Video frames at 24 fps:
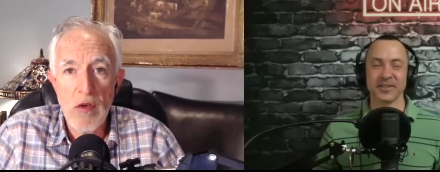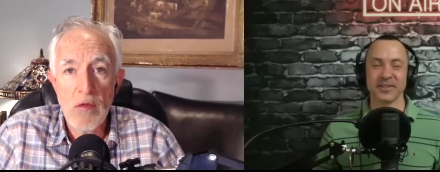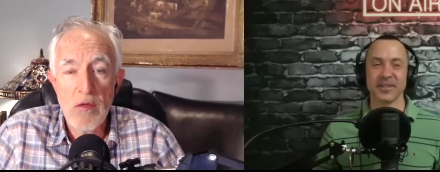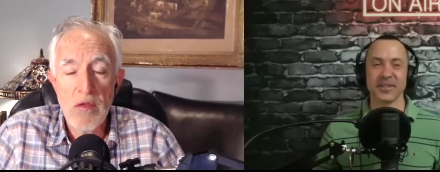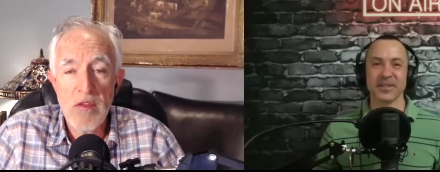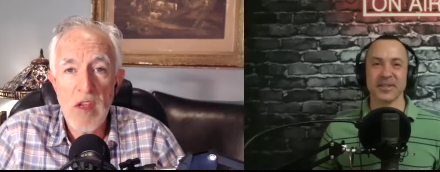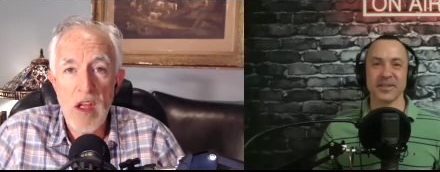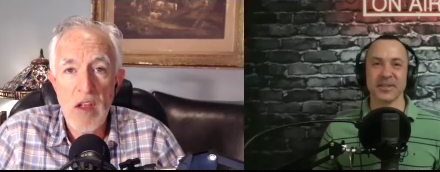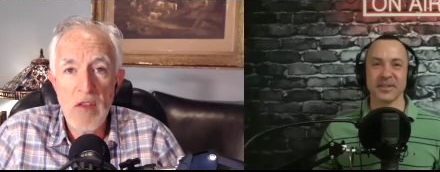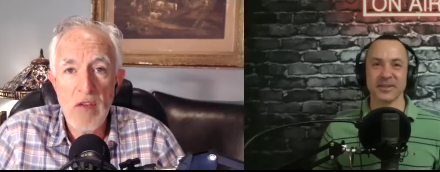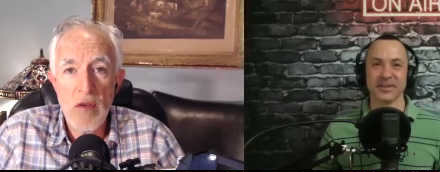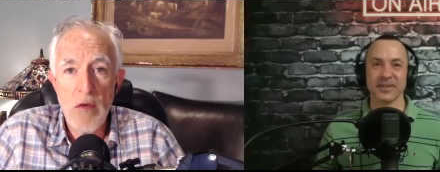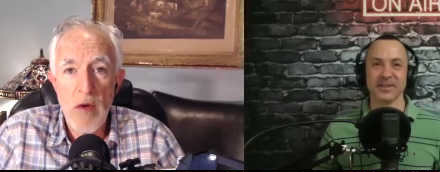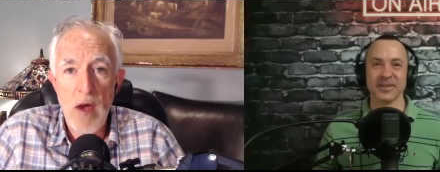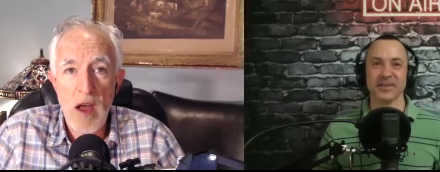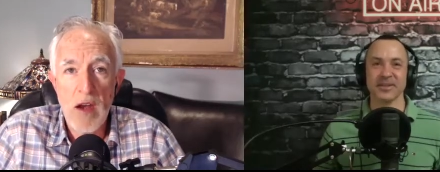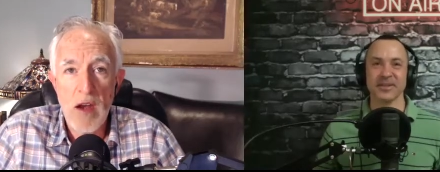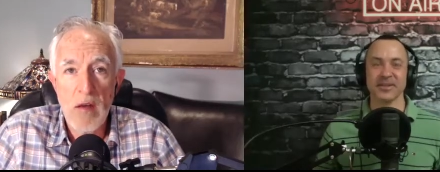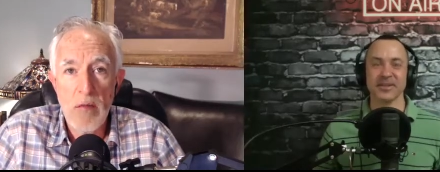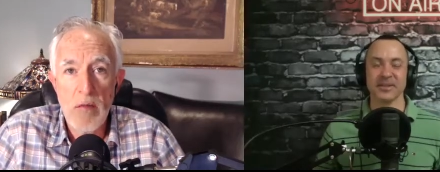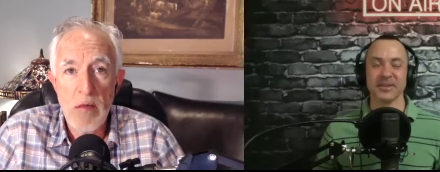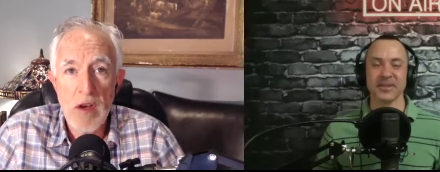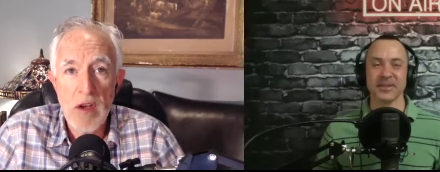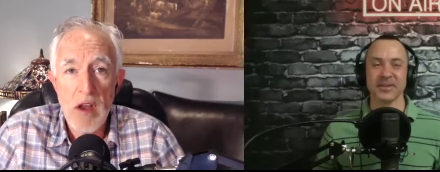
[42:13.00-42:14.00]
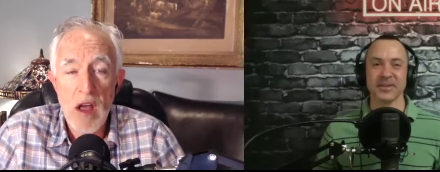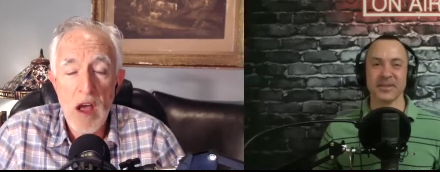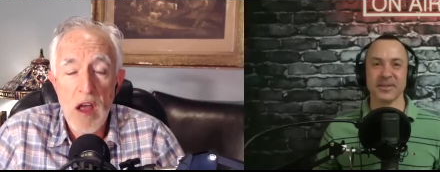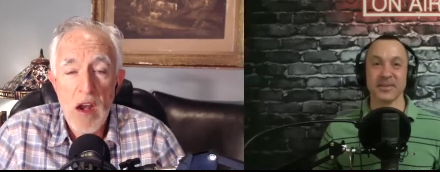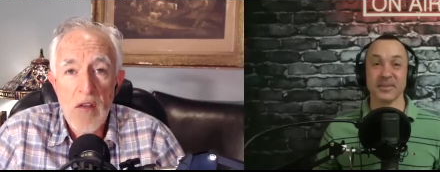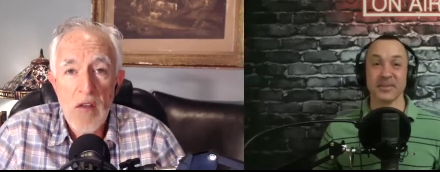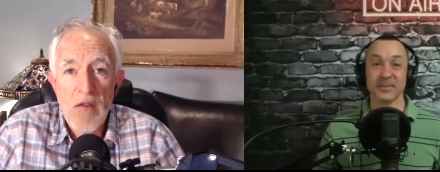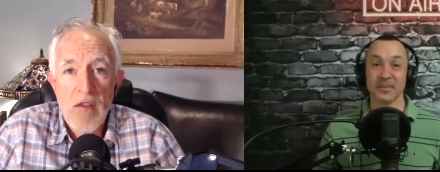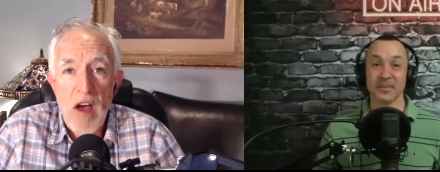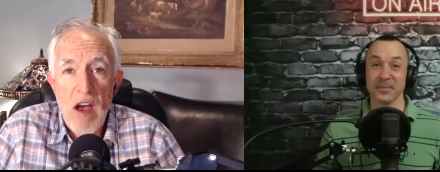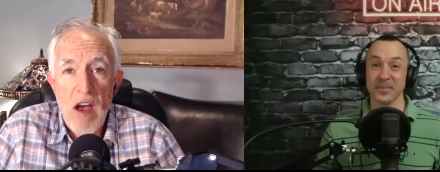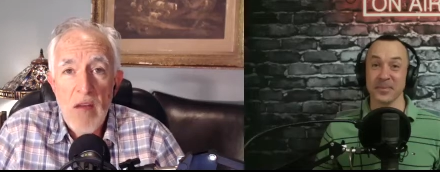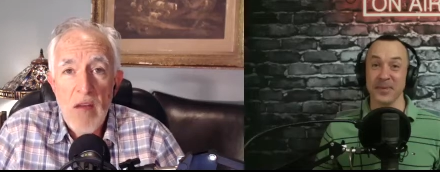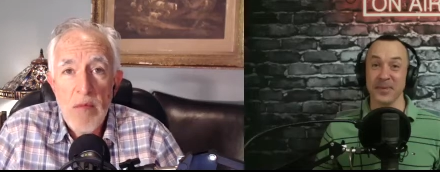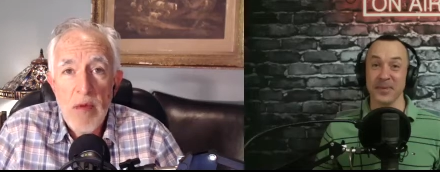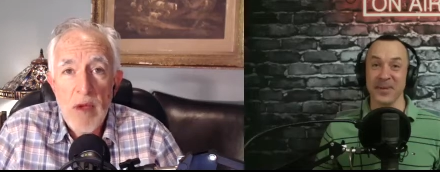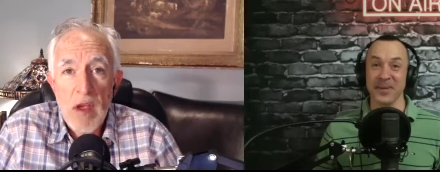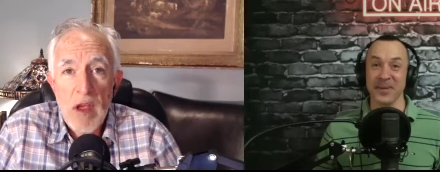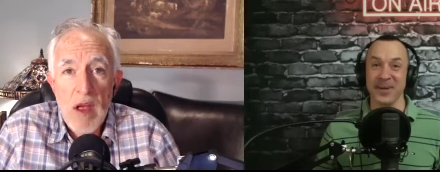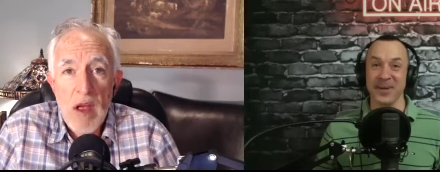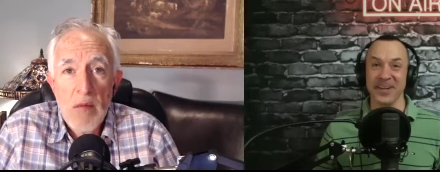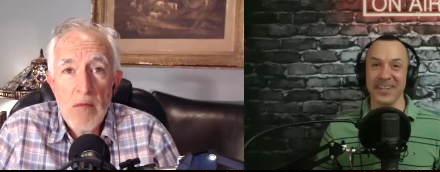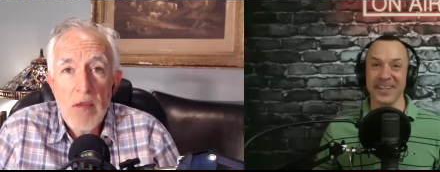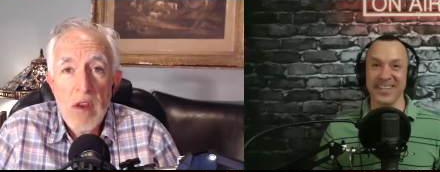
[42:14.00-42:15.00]
Speaker 1: said you had to be done at five
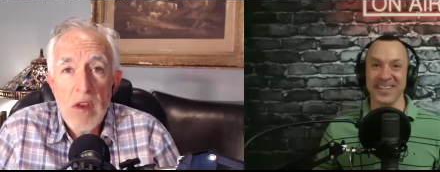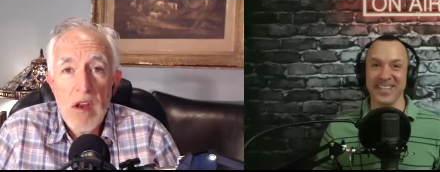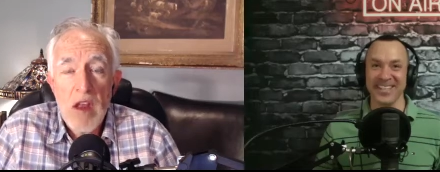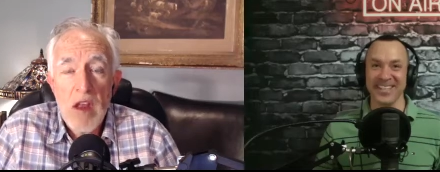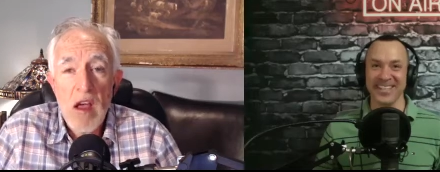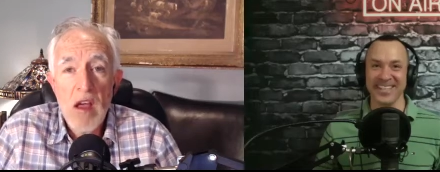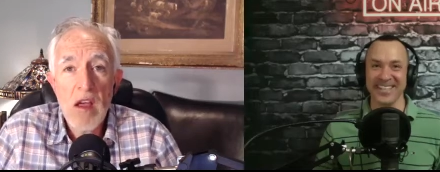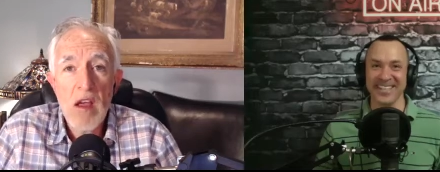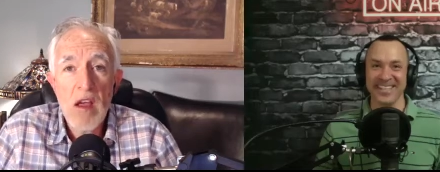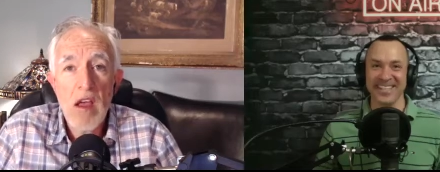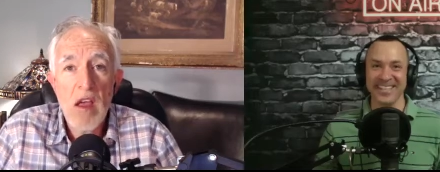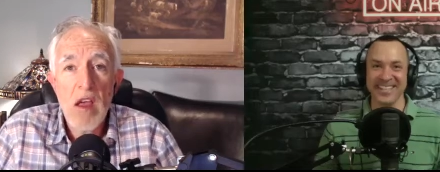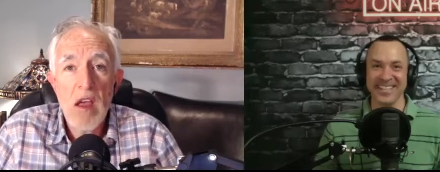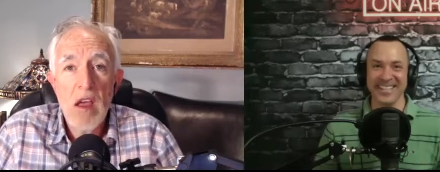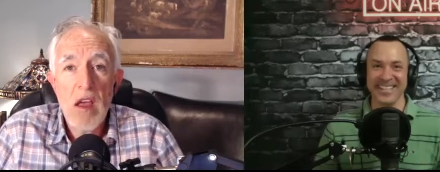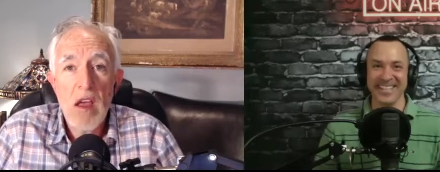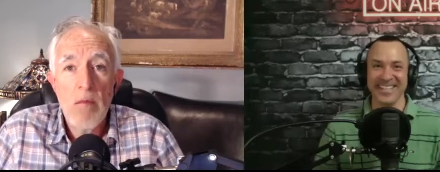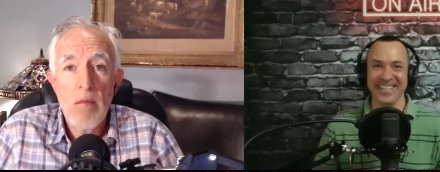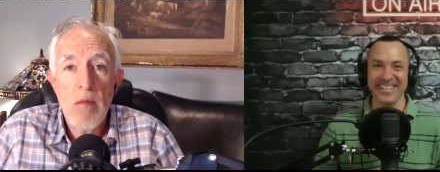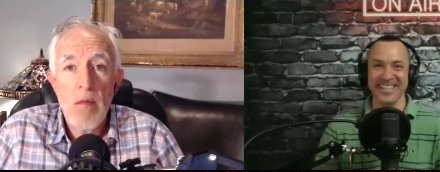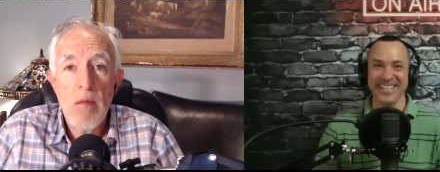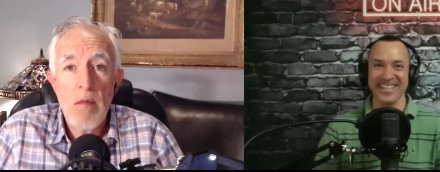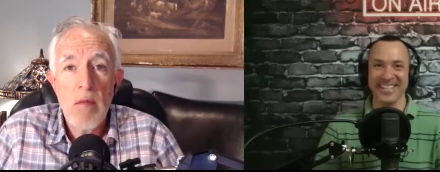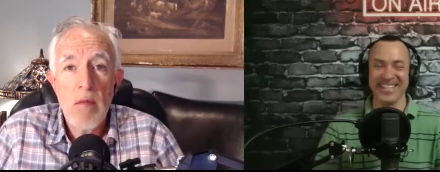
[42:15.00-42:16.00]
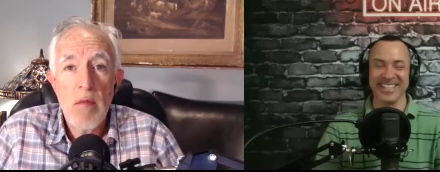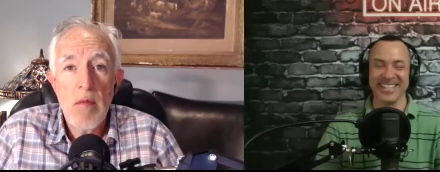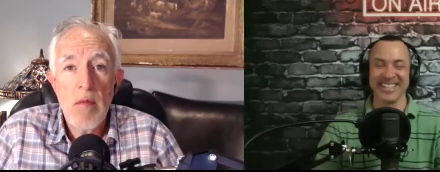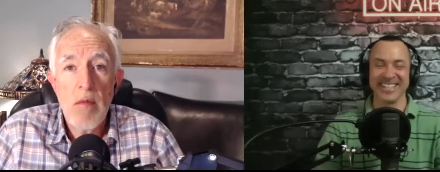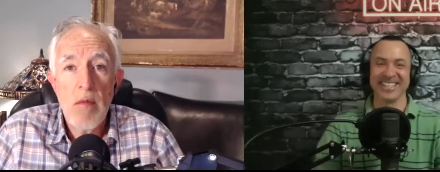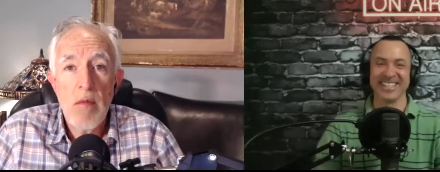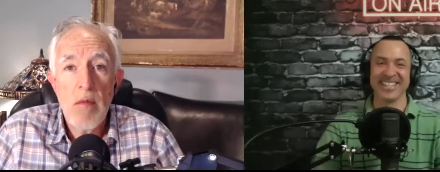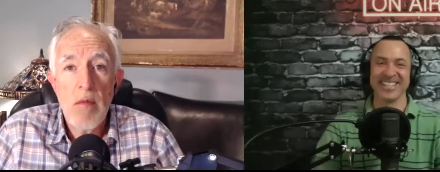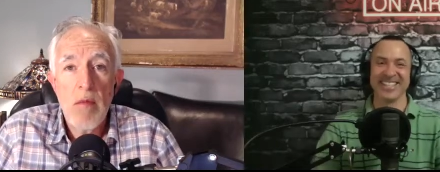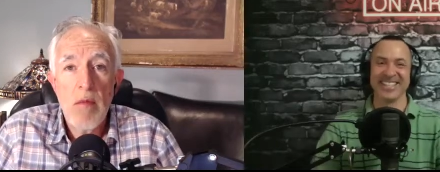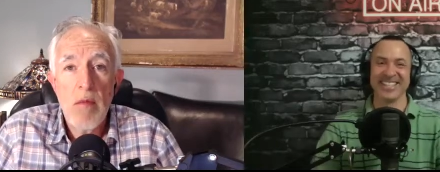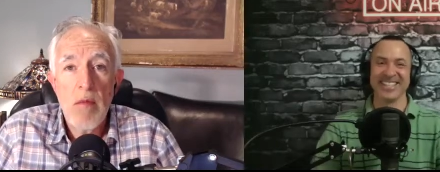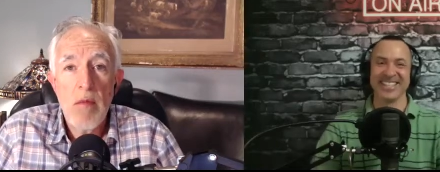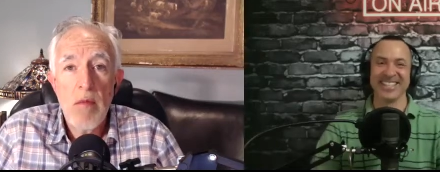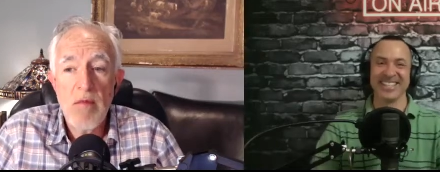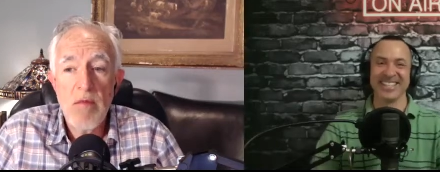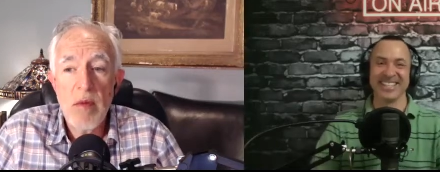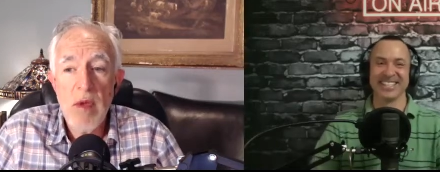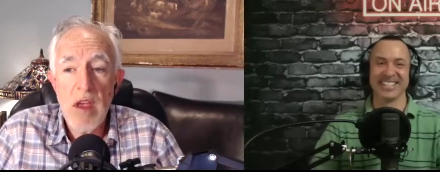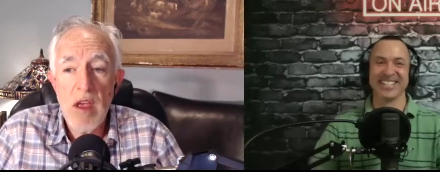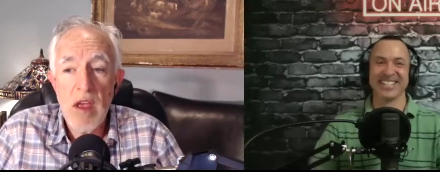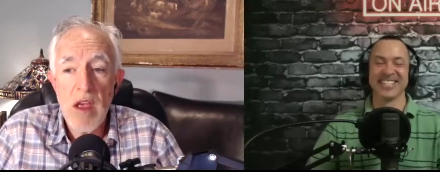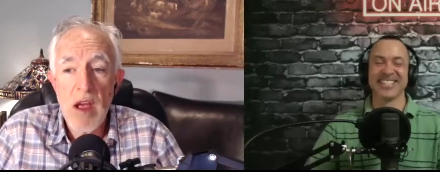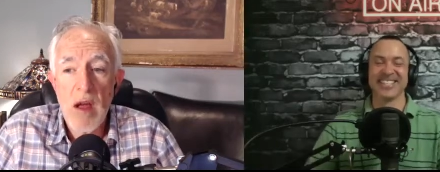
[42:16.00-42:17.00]
p.m. today, but yet at five
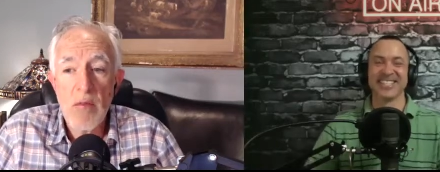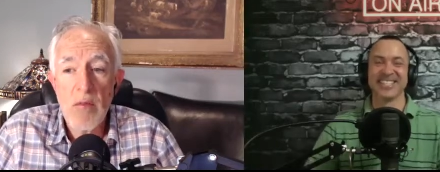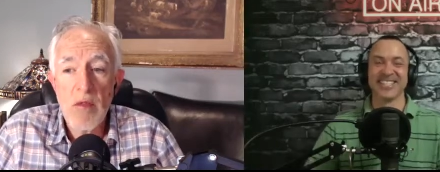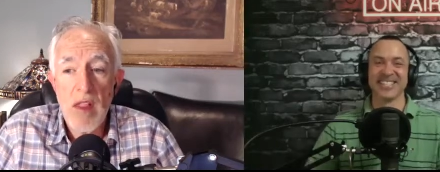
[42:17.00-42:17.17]
p.m.